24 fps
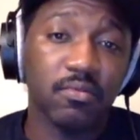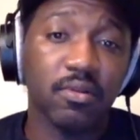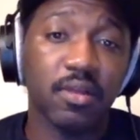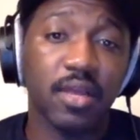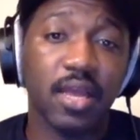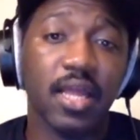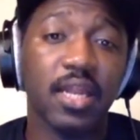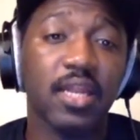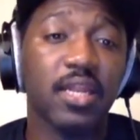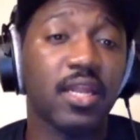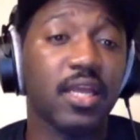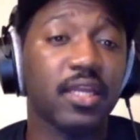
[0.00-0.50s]

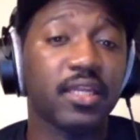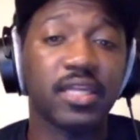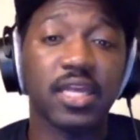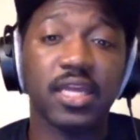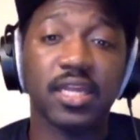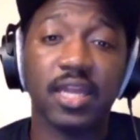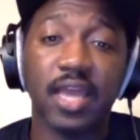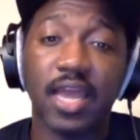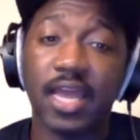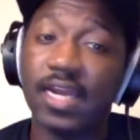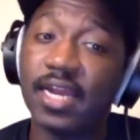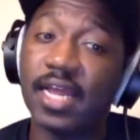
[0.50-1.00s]

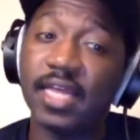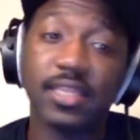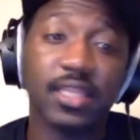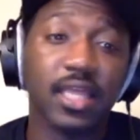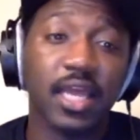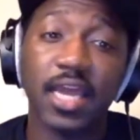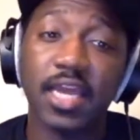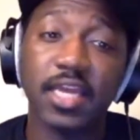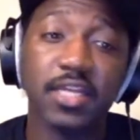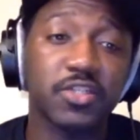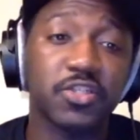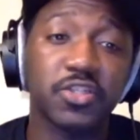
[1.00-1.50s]
then hand that
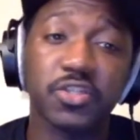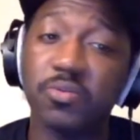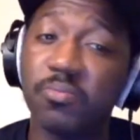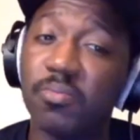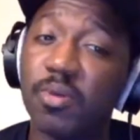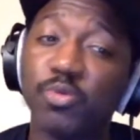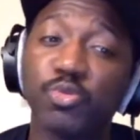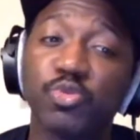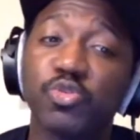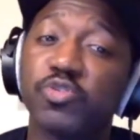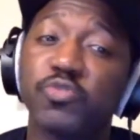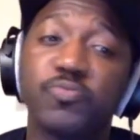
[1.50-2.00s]
thing to the
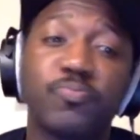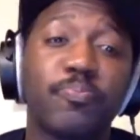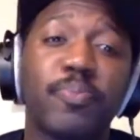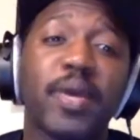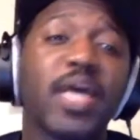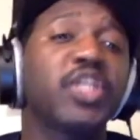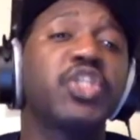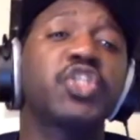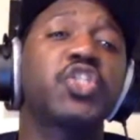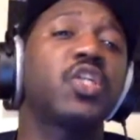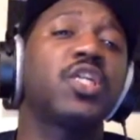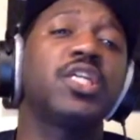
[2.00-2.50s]
most
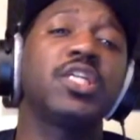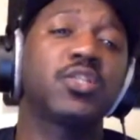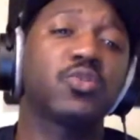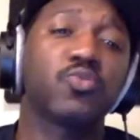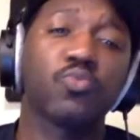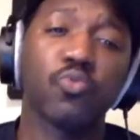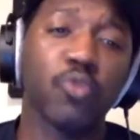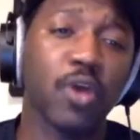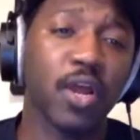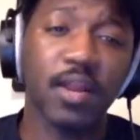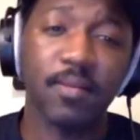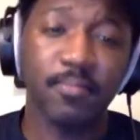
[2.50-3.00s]
specialist
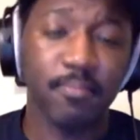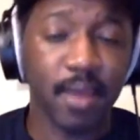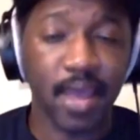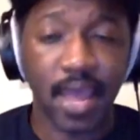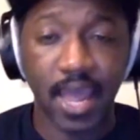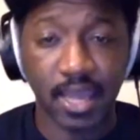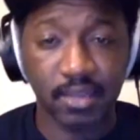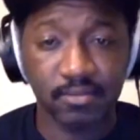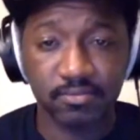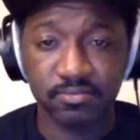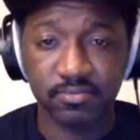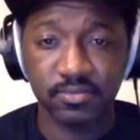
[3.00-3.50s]
running back
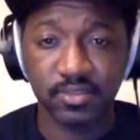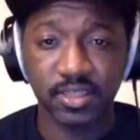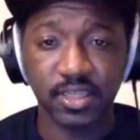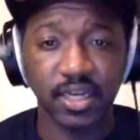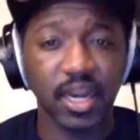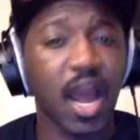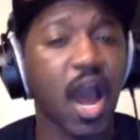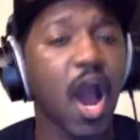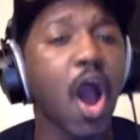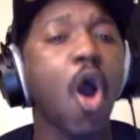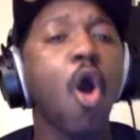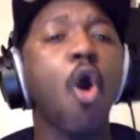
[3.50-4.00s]
in
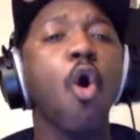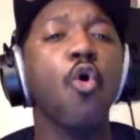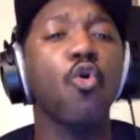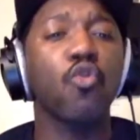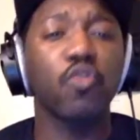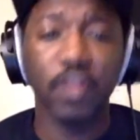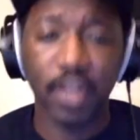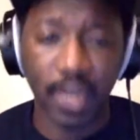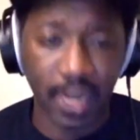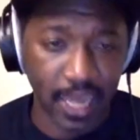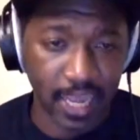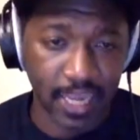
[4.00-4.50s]
all
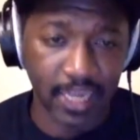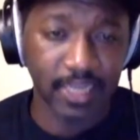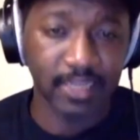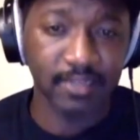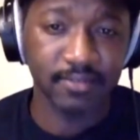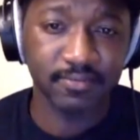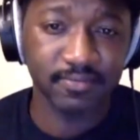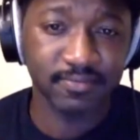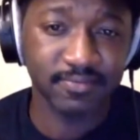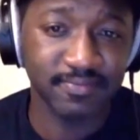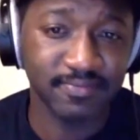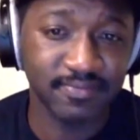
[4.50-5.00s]
the
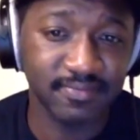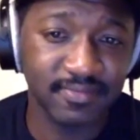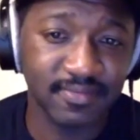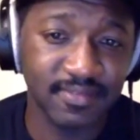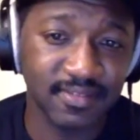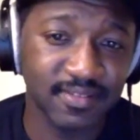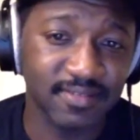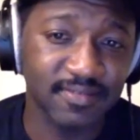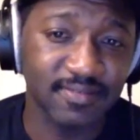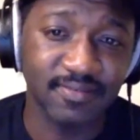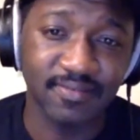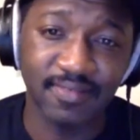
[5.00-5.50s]

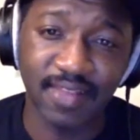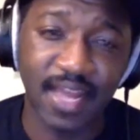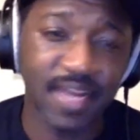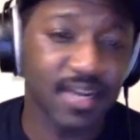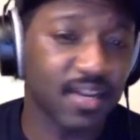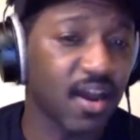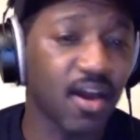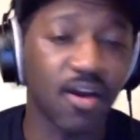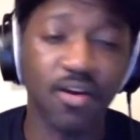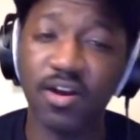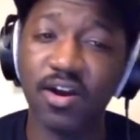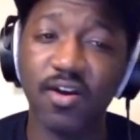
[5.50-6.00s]
land. That
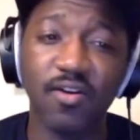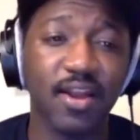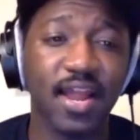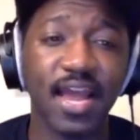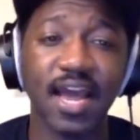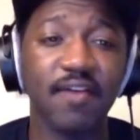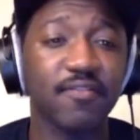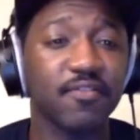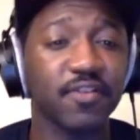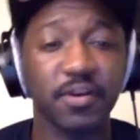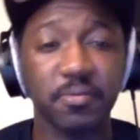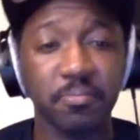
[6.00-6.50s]
doggone
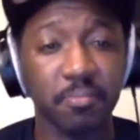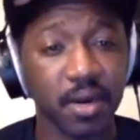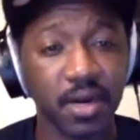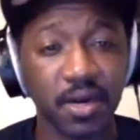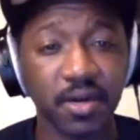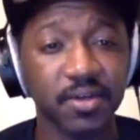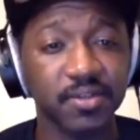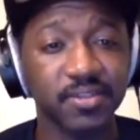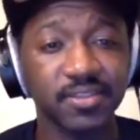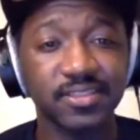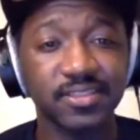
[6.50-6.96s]
Alvin Kamara.